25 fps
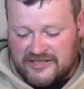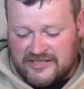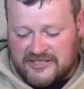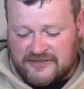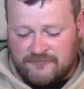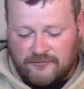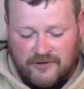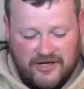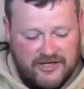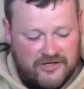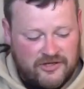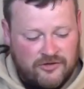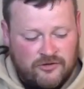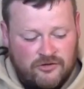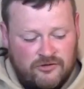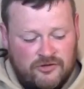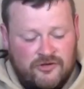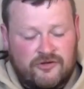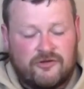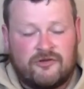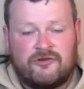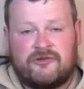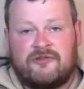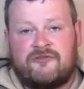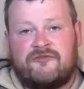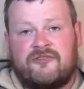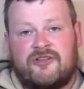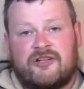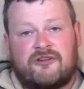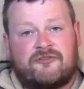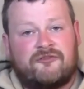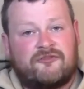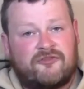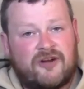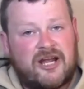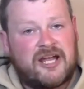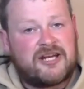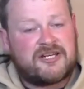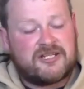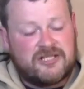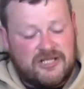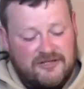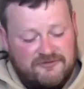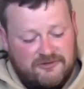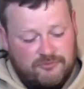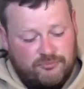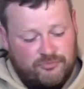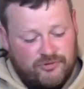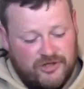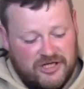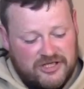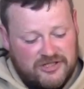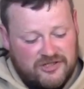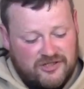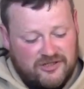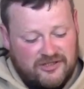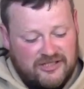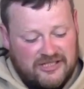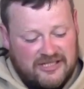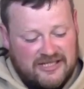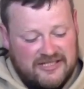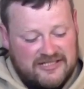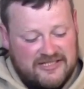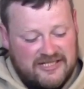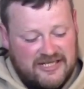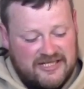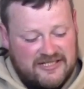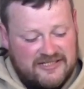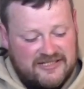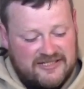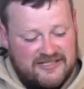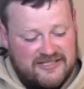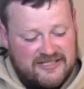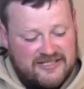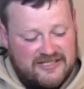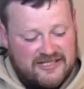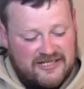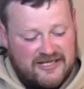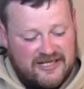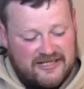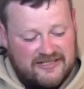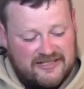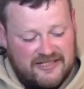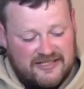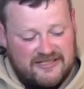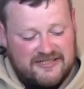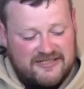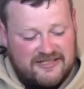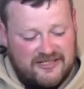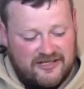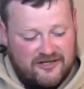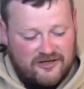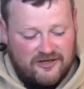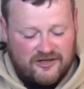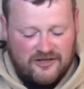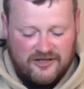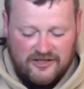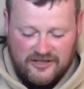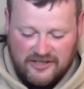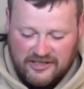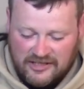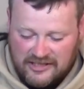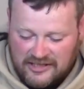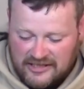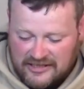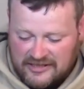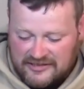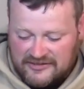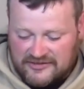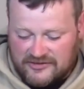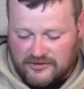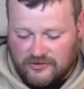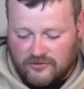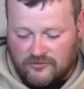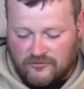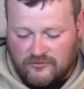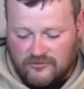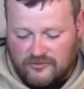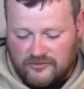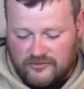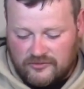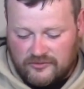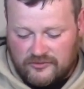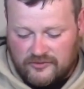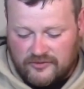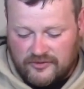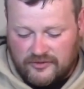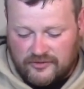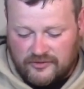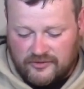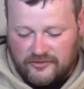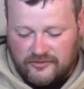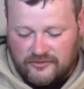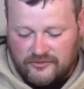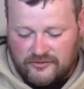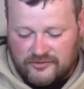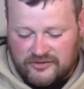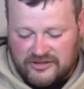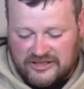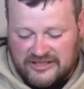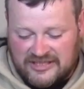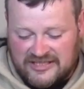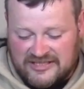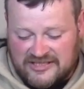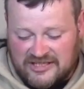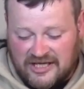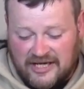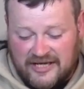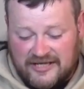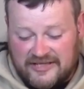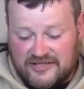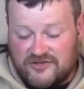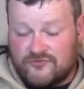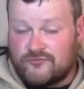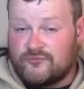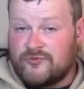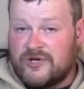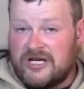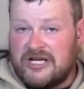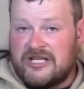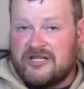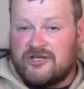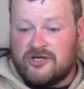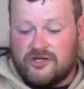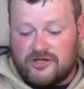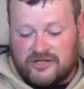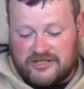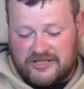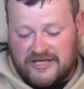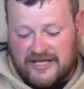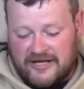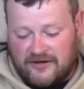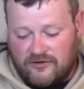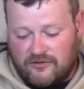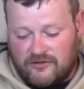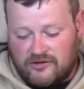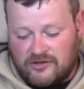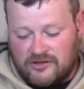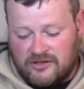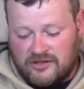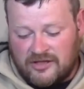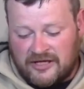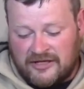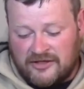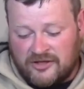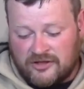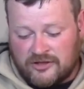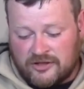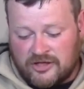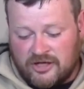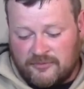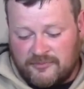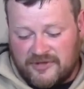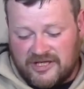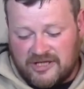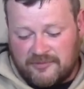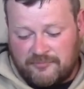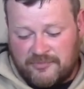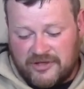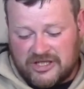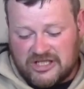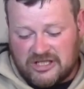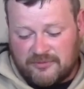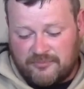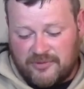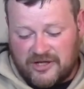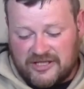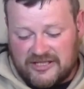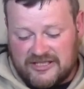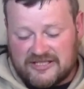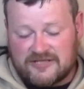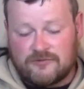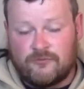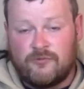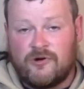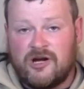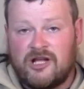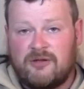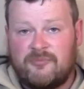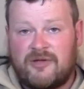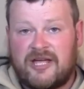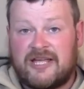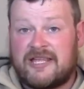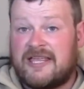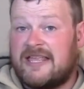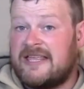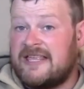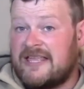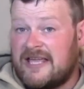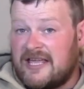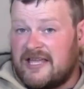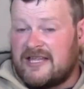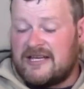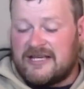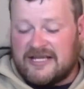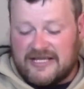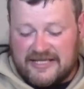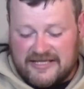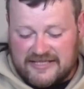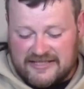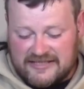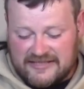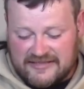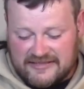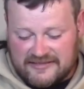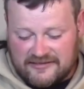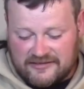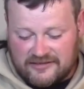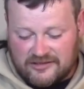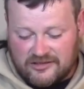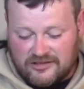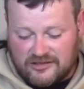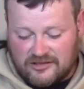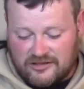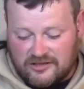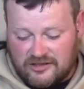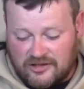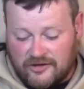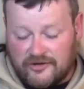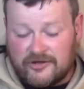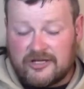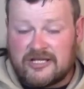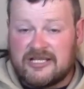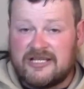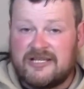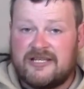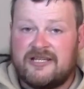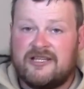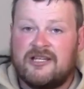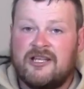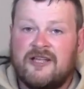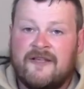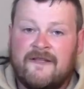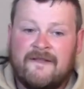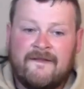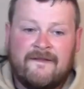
this way, you're going to feel a fraction of the pressure that it takes to disconnect that sear. So the design is really good. Now, another company that picked up on this a while back again is currently,